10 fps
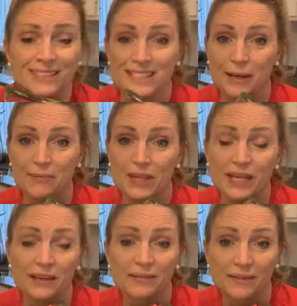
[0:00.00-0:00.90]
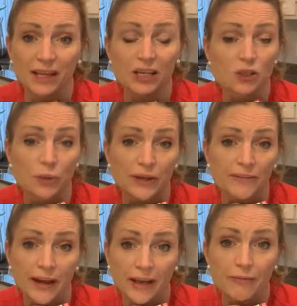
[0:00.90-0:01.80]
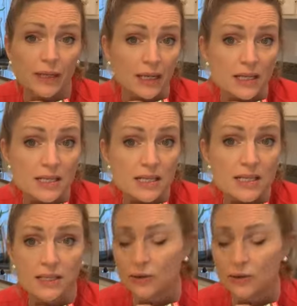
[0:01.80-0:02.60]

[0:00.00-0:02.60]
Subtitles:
Same thing, like 25 minutes,